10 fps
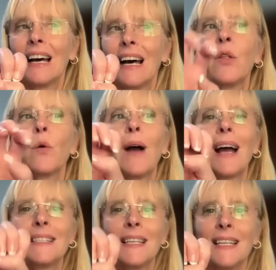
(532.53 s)

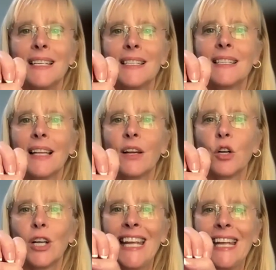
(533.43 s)
Otherwise, it is the
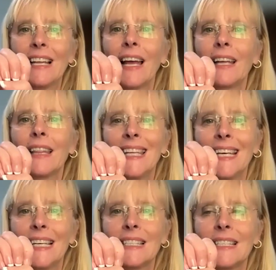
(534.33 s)
letter E, like
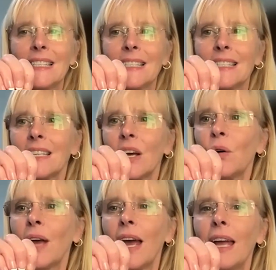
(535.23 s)
this.
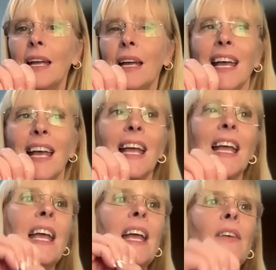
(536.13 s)
Okay,
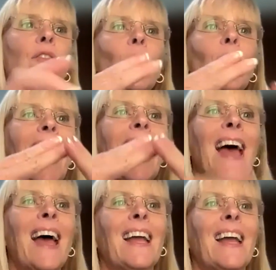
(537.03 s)
E for
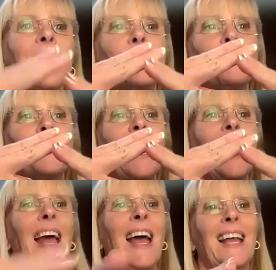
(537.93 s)
egg,
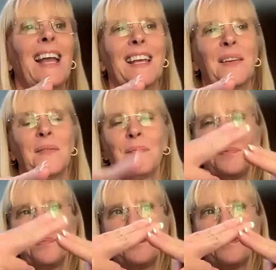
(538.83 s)
egg.
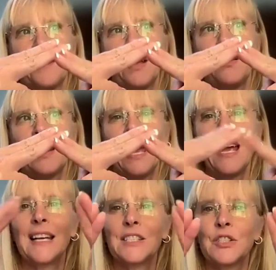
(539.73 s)
Okay,
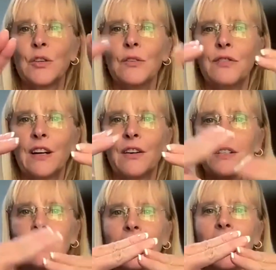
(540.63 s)
it's 2
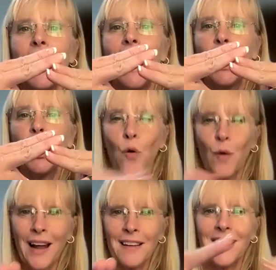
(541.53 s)
fingers, and
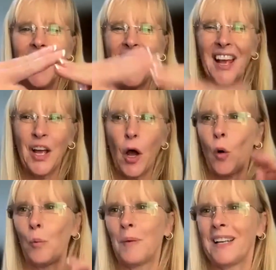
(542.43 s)
crack the egg
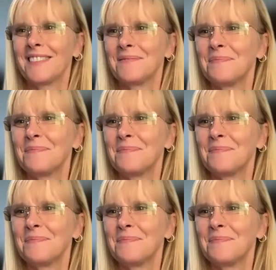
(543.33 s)
open.